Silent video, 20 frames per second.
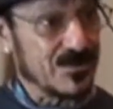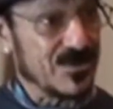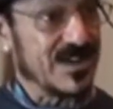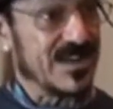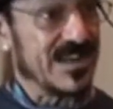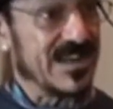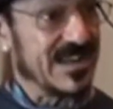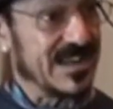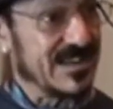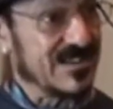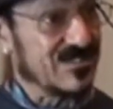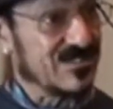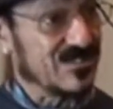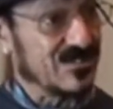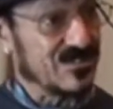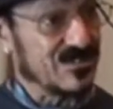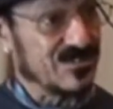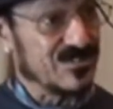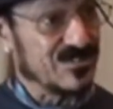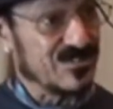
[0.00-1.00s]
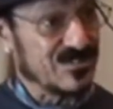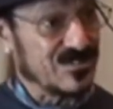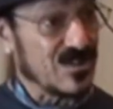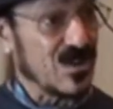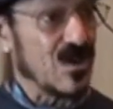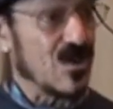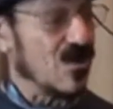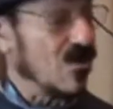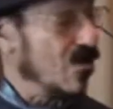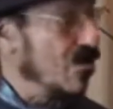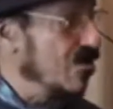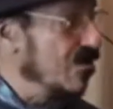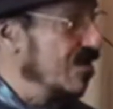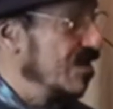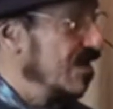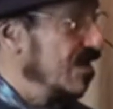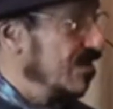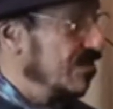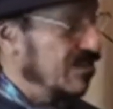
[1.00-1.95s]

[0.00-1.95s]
bricks or stone,